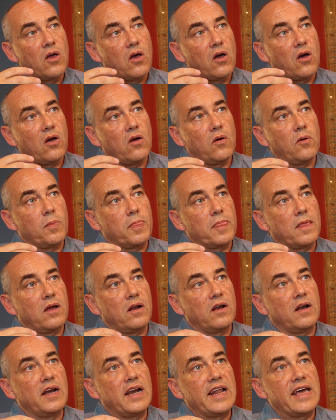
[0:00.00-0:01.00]

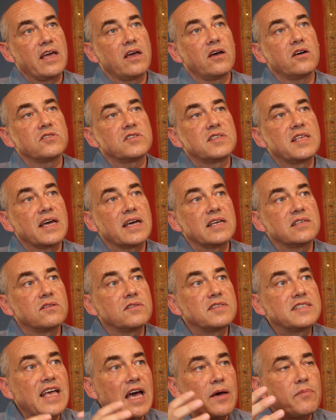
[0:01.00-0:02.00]
layers, there is a
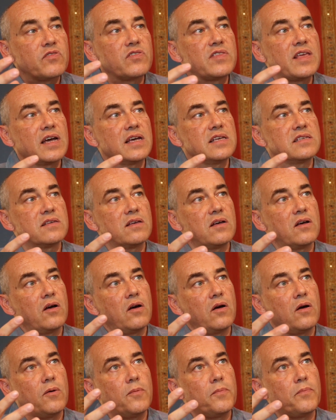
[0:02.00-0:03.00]
depth, there is
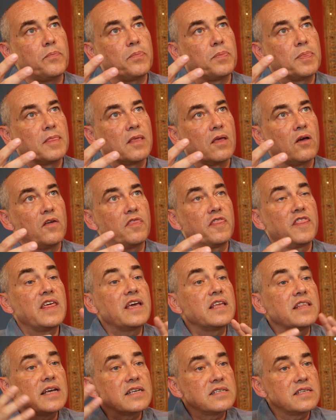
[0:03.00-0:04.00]
a
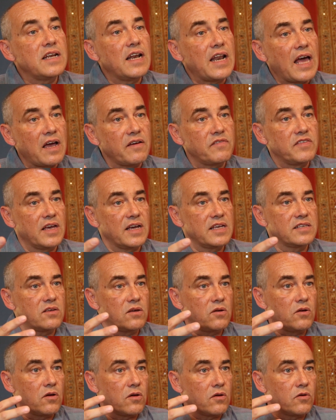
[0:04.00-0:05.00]
thickness in life, there is
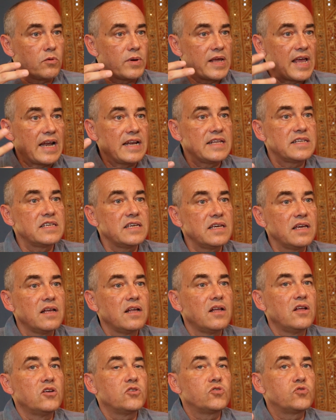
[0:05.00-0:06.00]
a reality
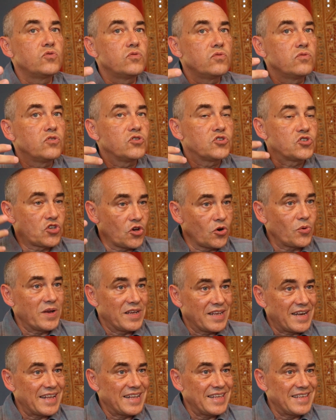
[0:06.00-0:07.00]
to the
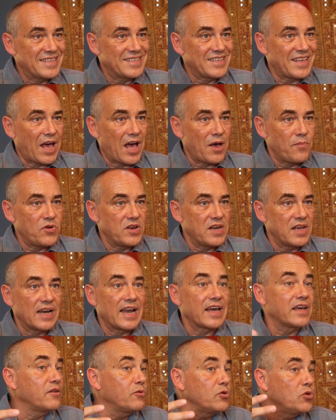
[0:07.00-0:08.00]
story that is happening.
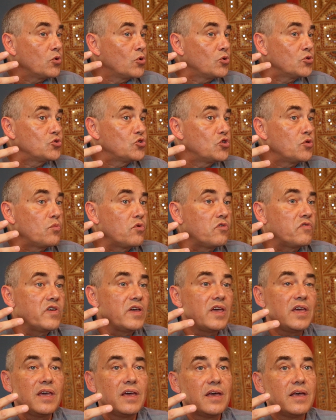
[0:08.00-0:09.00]
Like you go to the
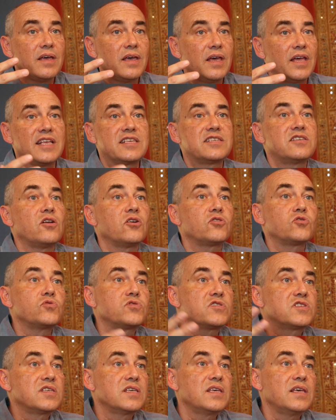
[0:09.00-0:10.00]
movie, it's not to
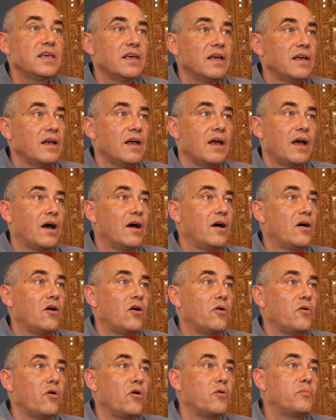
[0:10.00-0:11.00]
see
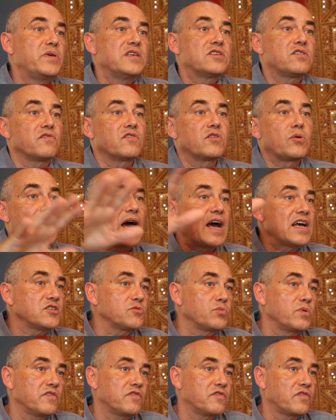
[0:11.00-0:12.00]
a piece of
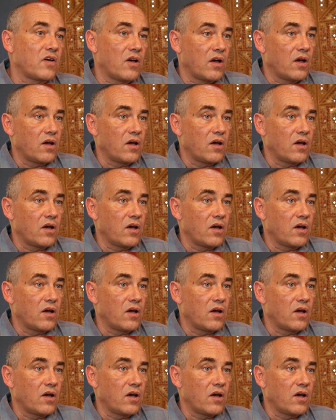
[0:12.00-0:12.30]
grass with